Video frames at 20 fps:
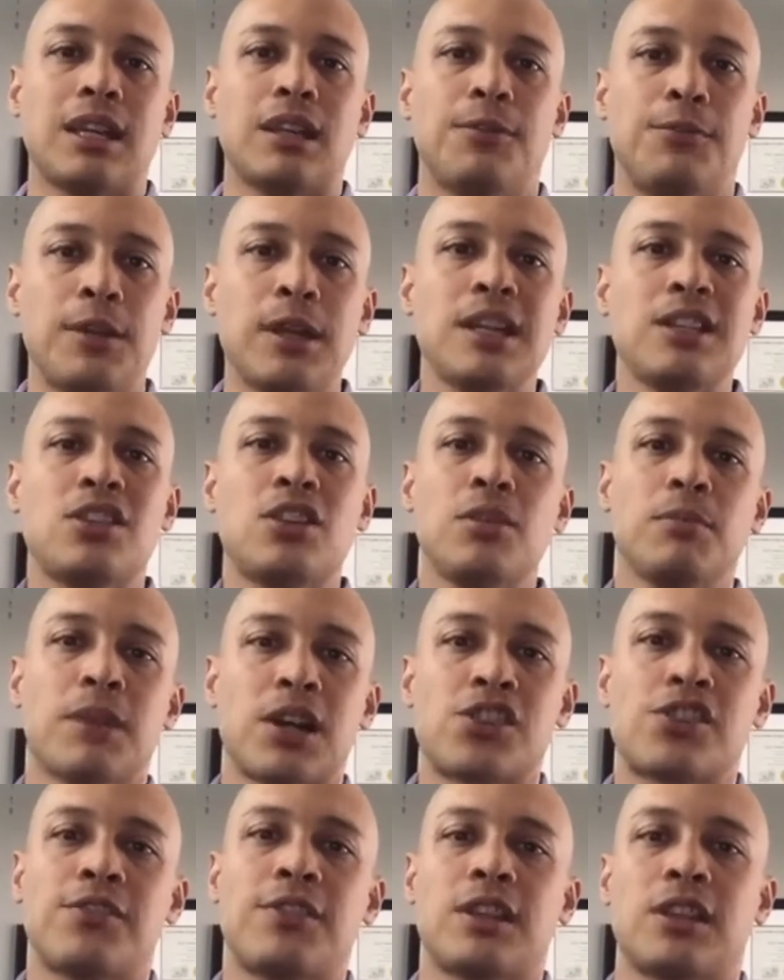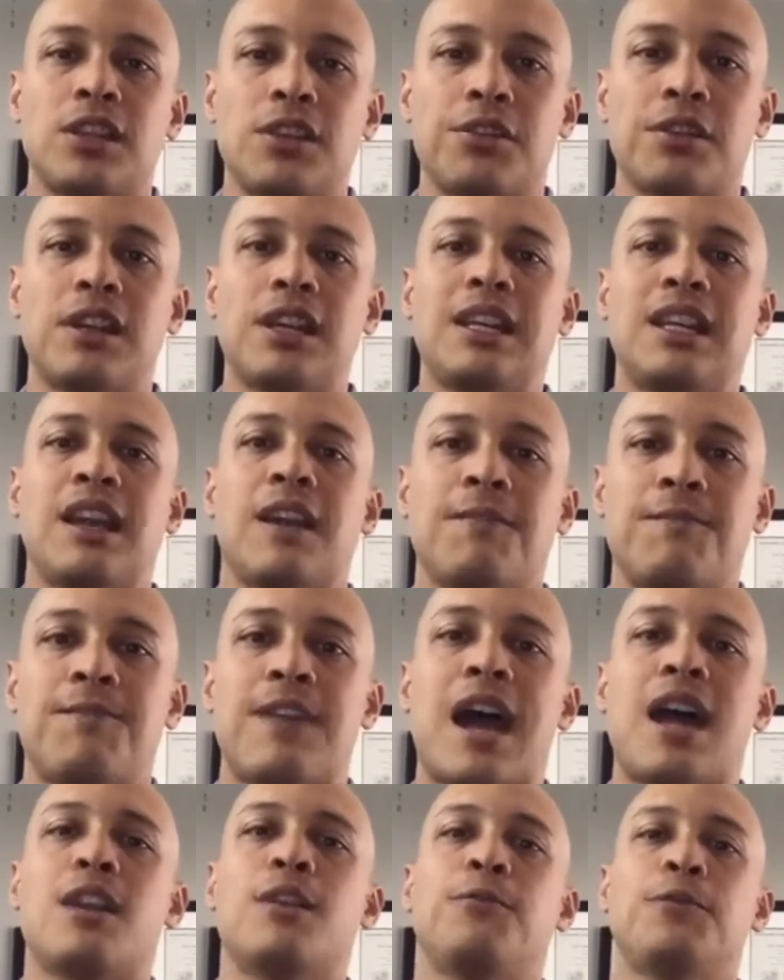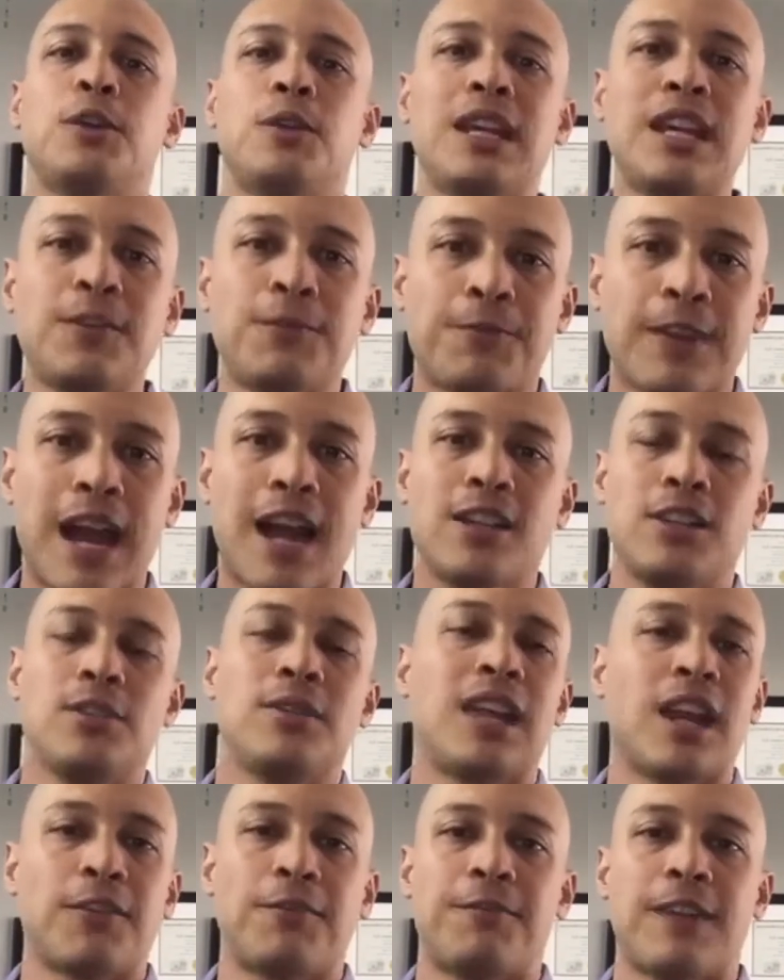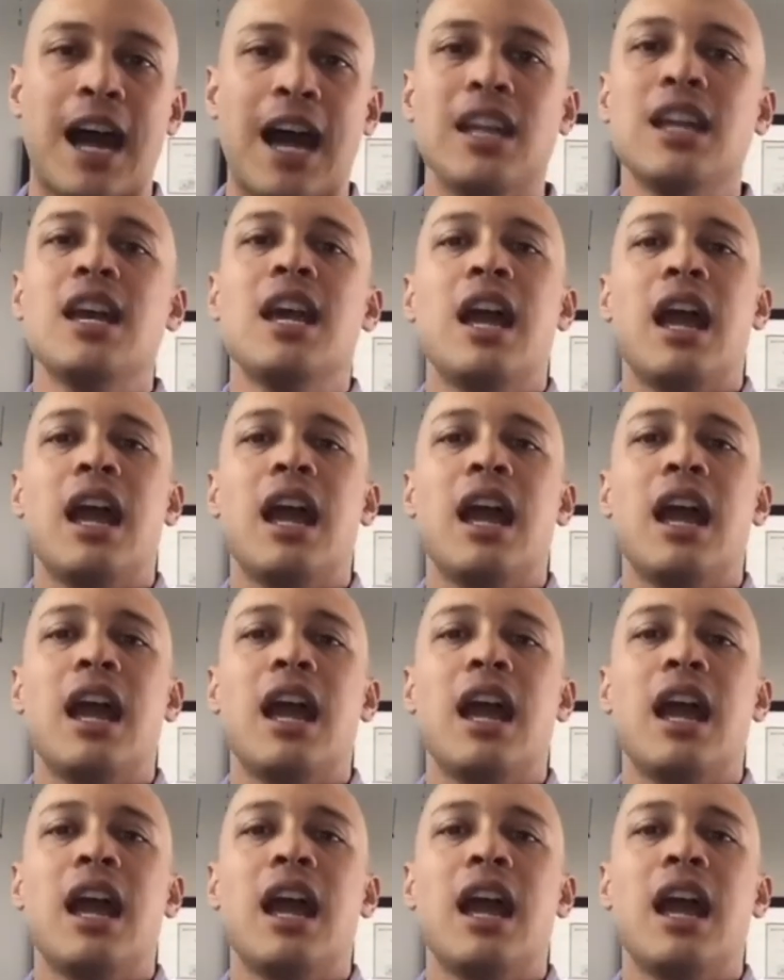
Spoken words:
And if you eat too much of it, then you're going to get fat. And if you eat fat, you get fat.